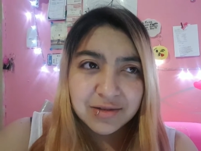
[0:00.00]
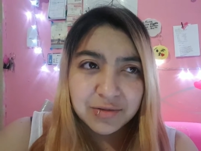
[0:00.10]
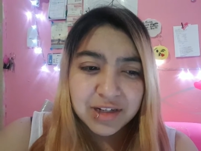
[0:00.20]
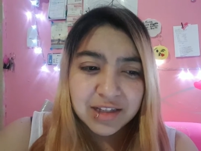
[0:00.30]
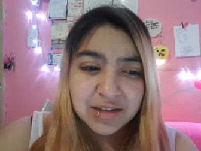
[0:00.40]

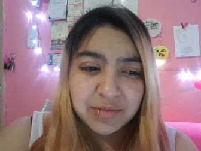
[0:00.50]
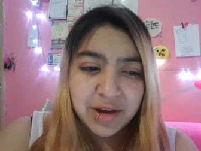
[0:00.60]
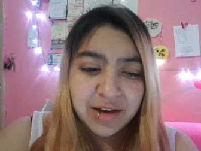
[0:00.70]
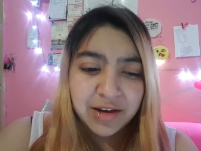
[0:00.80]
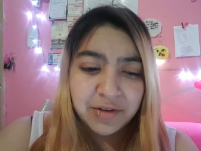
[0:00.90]
with
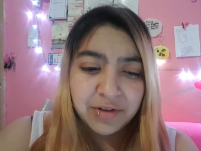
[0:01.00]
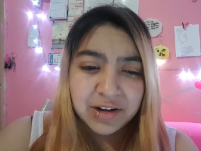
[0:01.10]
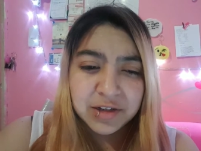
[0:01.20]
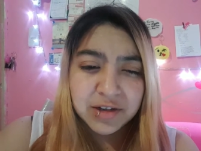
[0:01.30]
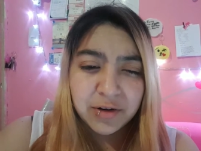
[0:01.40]
my
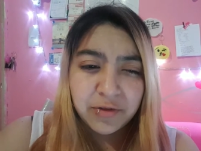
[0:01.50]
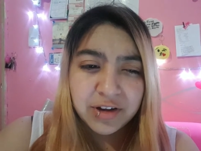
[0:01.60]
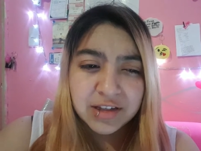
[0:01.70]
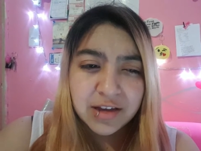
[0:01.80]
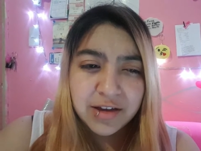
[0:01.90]
first
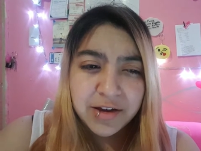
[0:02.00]
girlfriend